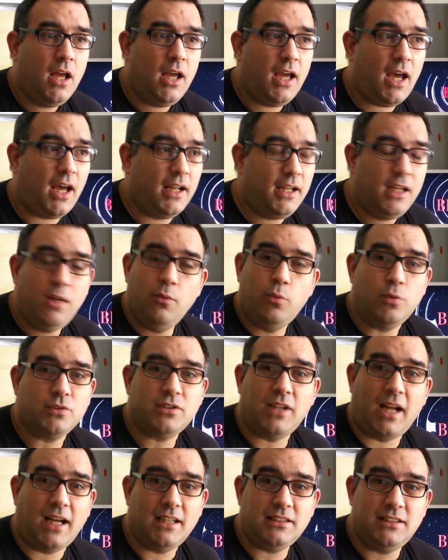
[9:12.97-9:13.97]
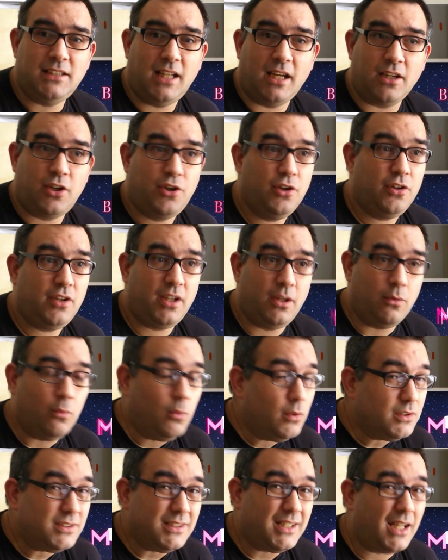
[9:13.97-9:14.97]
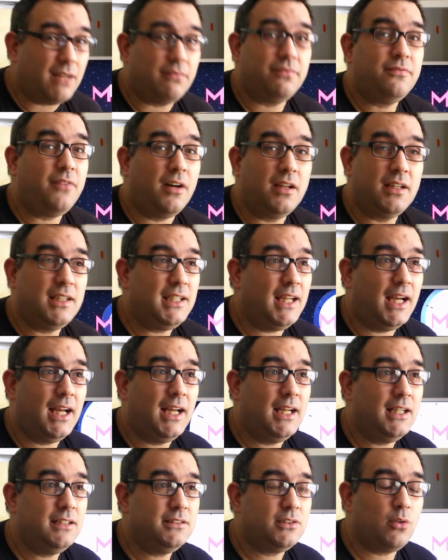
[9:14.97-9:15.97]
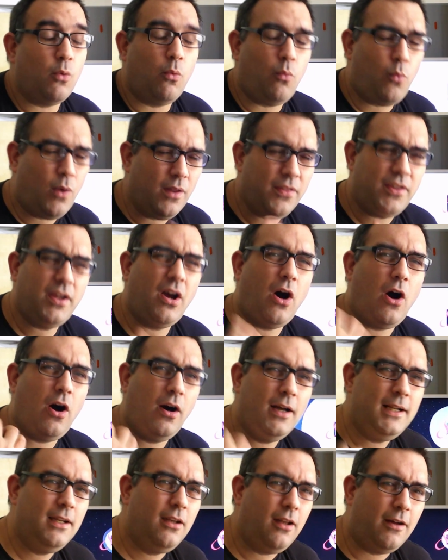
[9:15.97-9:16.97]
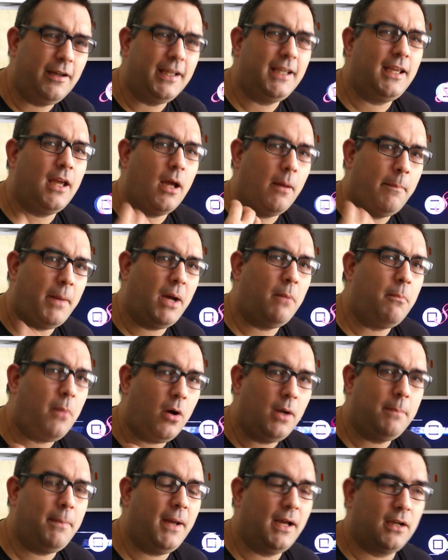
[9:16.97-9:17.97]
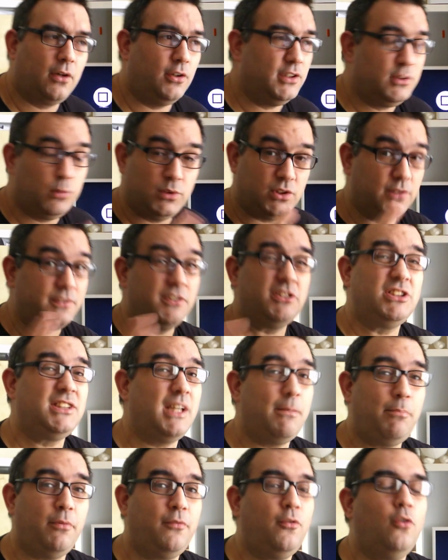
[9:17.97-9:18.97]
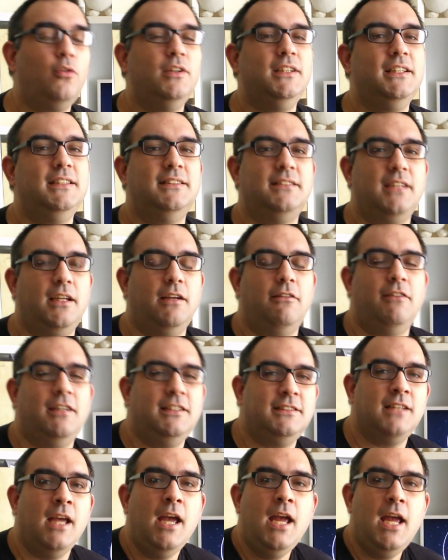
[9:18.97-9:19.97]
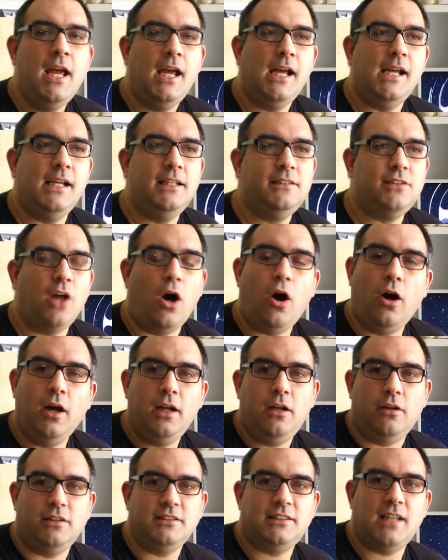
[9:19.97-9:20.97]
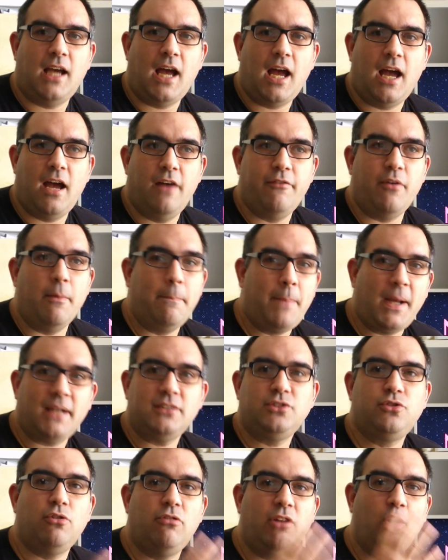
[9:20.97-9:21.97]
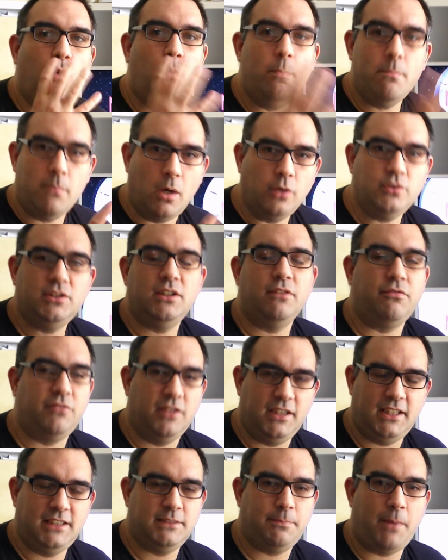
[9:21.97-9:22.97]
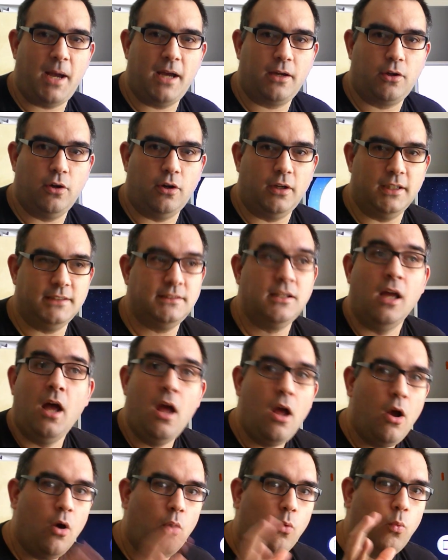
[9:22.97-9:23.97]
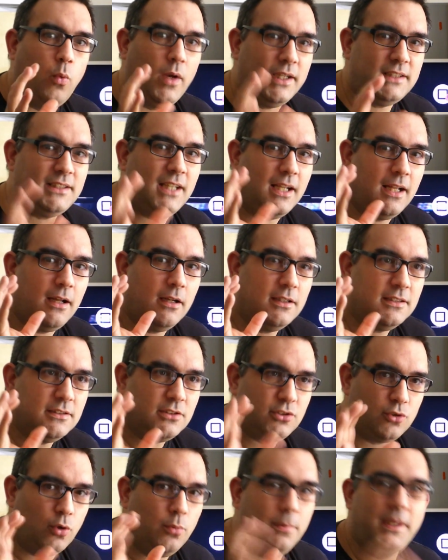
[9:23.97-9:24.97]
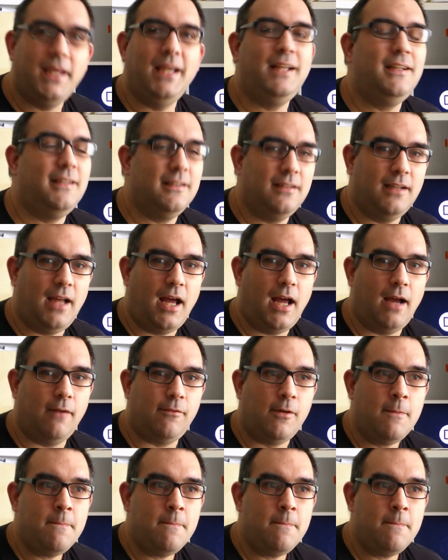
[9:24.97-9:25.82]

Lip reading: And he wasn't actually that good, he wasn't that funny. And one thing I like about my bad guys, which I've said before in these series, is I like to have backstory or motive through these bad guys, which Storm King didn't have.